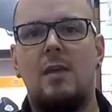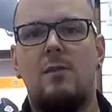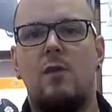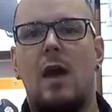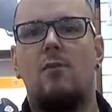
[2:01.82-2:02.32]

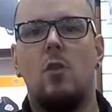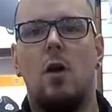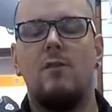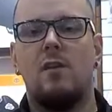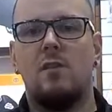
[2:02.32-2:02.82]
if you have a
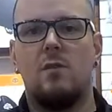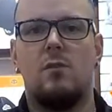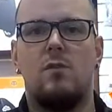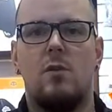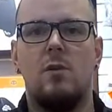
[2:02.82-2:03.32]
lot of
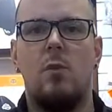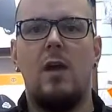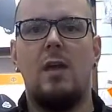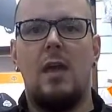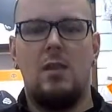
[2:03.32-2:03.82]
accessories on your
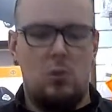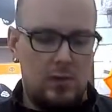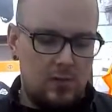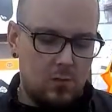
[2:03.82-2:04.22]
bike and you need